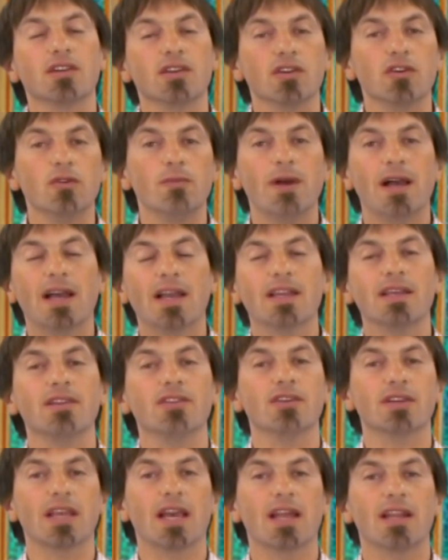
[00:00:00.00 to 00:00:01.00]
Go back
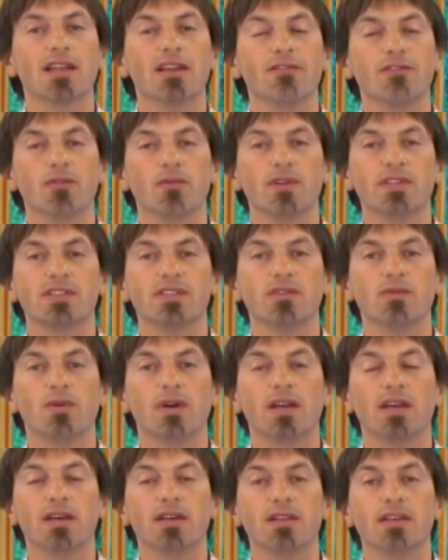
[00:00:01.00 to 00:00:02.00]
and look at it every once in a
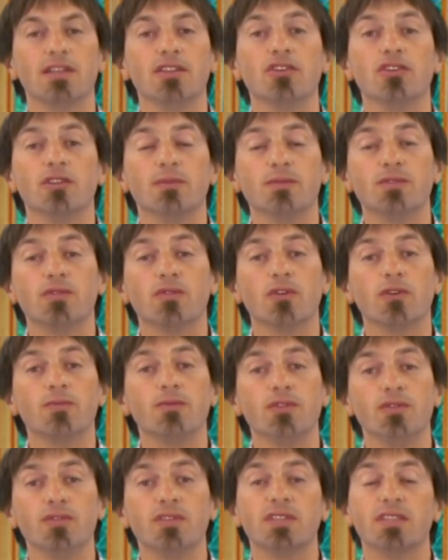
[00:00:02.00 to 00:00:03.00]
while and you'll absorb
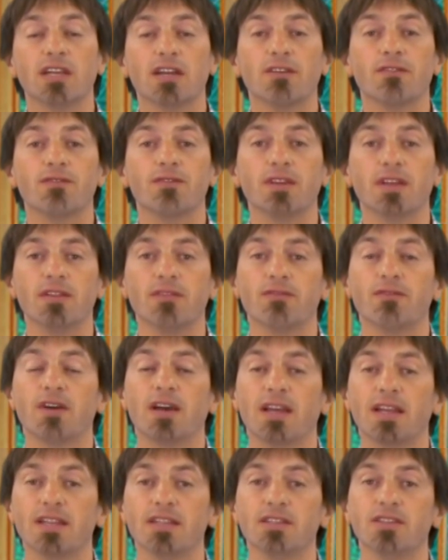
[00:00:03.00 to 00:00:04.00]
new stuff and
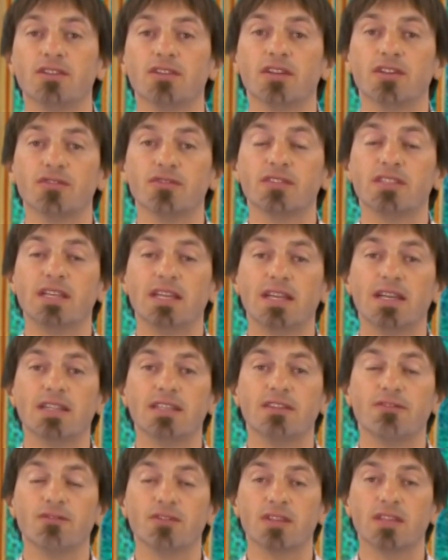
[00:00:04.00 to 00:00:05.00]
find you'll
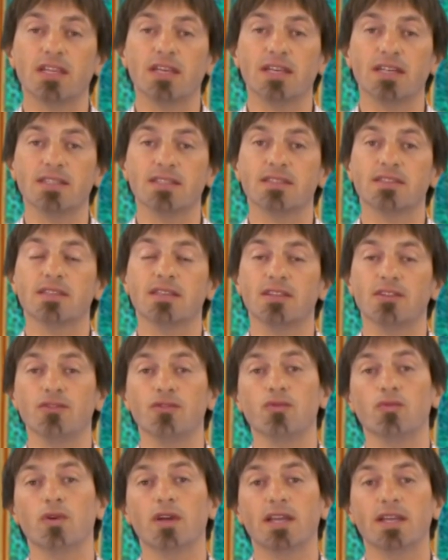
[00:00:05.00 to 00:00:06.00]
understand different things in
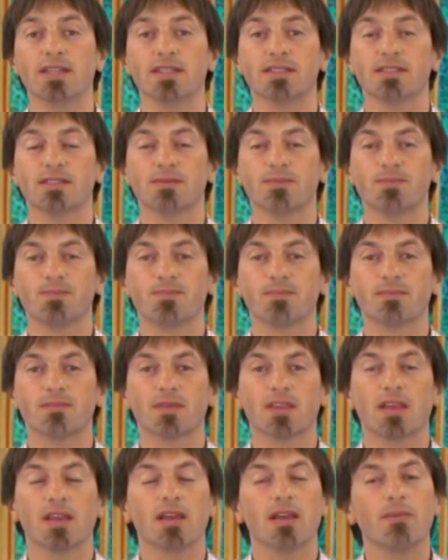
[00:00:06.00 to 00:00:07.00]
new ways.
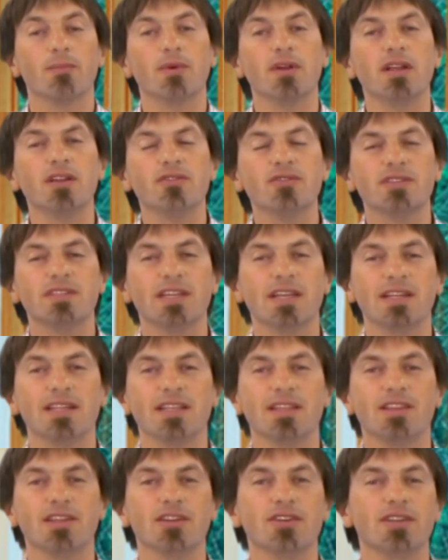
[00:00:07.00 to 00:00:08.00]
But
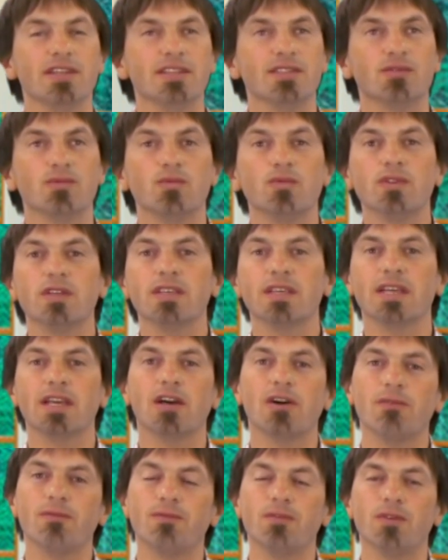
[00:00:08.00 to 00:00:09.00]
understanding theory is really
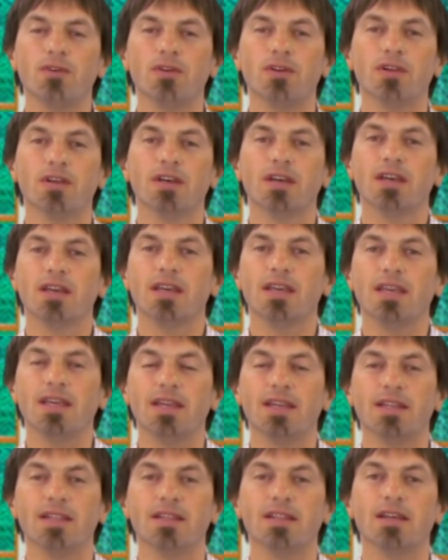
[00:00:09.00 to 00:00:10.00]
helpful
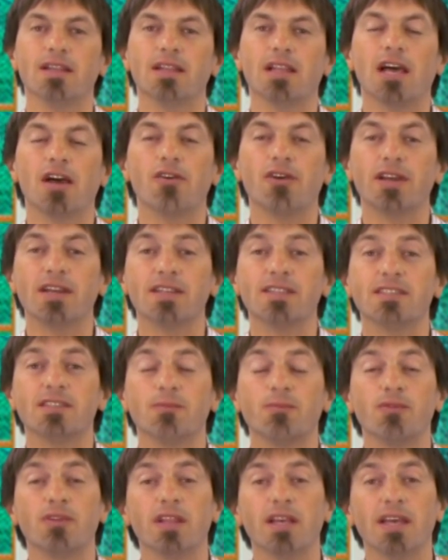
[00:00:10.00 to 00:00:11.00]
in allowing us
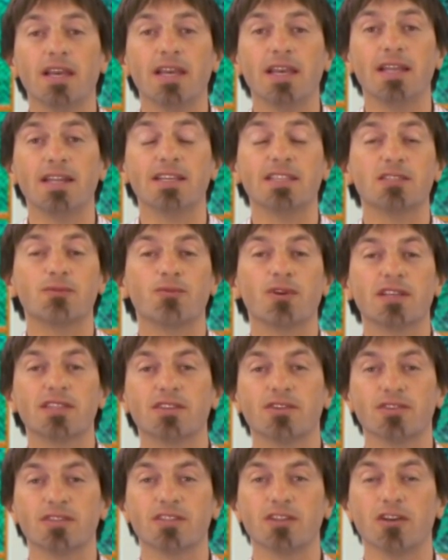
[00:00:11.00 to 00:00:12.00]
to play and
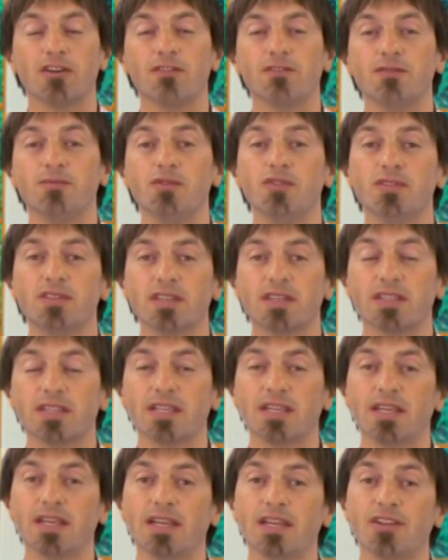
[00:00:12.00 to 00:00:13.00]
express ourselves
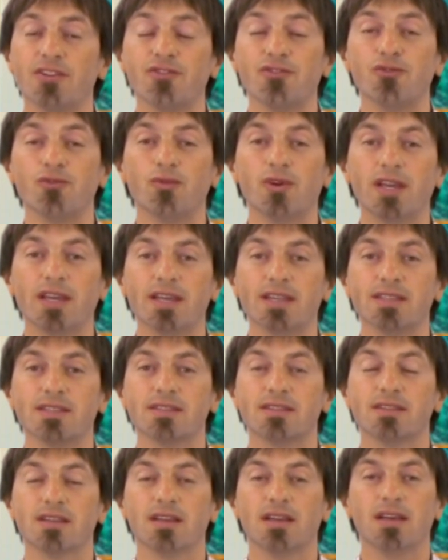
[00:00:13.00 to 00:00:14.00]
musically in new
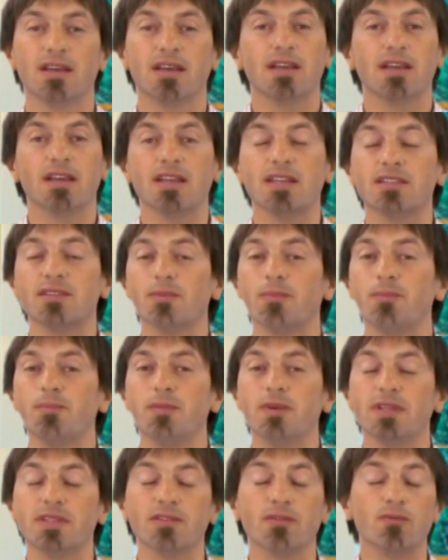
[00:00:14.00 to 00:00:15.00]
ways. It's
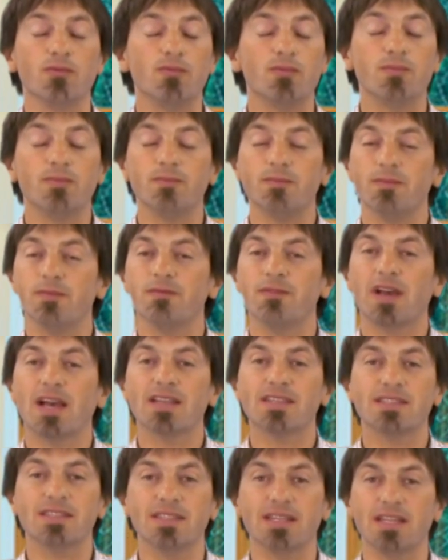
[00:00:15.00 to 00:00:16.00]
a
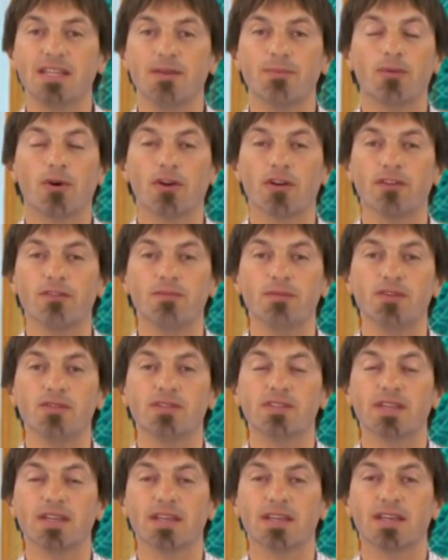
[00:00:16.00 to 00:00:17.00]
fascinating part of
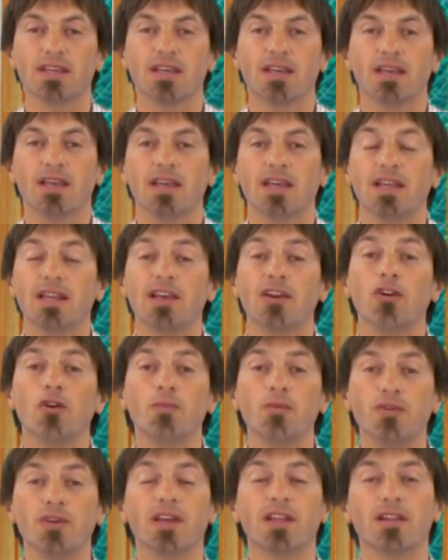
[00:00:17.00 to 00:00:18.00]
music, and I
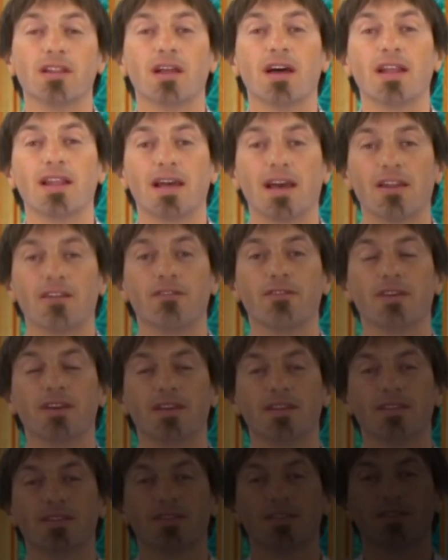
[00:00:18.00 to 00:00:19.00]
hope you get a lot out of
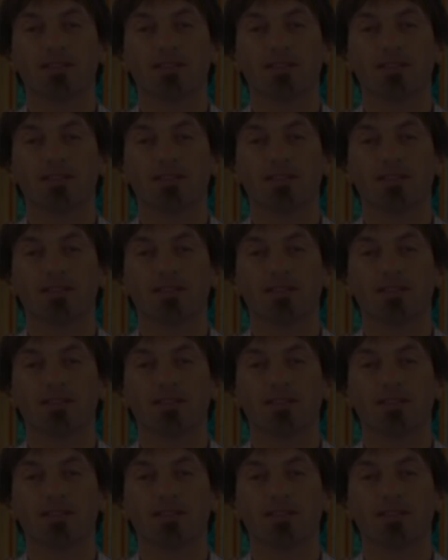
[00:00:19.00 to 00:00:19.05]
it.